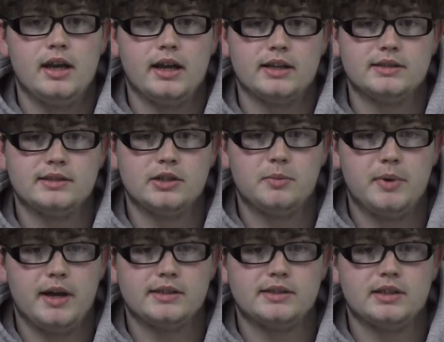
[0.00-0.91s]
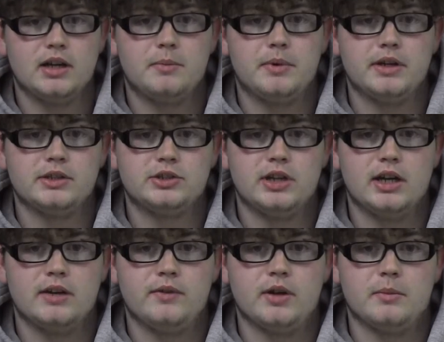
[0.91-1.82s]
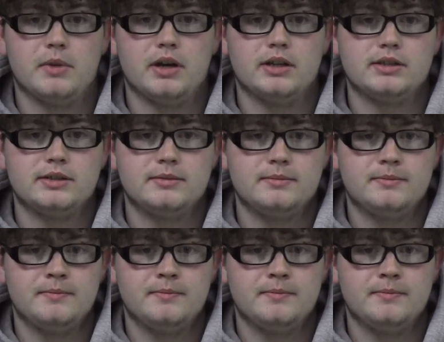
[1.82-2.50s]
and consider passing up on shot of young bucks.